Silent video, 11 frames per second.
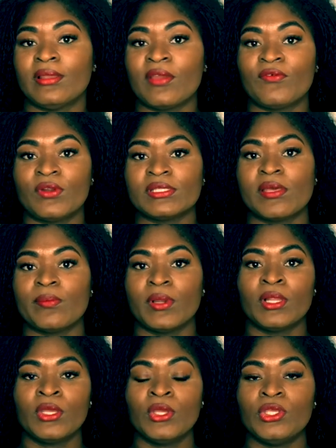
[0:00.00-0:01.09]
Like for
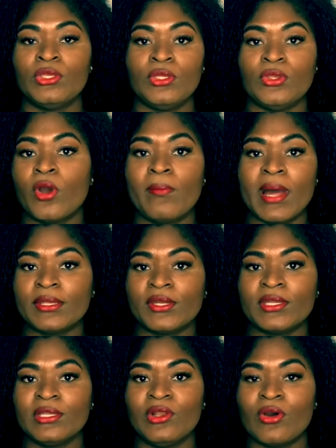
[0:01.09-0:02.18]
example, your
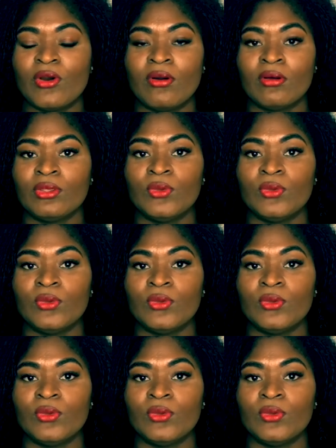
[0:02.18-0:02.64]
mother-in-law,